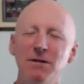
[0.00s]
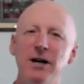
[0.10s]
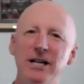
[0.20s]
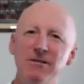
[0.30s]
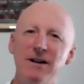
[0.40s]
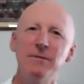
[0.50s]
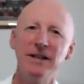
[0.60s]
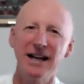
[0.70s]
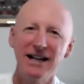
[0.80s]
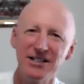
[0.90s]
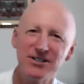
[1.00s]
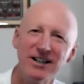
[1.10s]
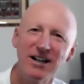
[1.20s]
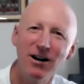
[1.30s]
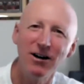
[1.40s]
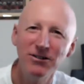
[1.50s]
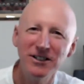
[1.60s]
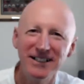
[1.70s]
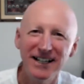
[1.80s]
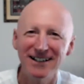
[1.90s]
I might grab the cat, try to hold
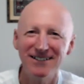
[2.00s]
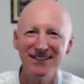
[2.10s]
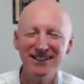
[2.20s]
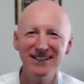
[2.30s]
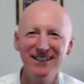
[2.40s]
it down.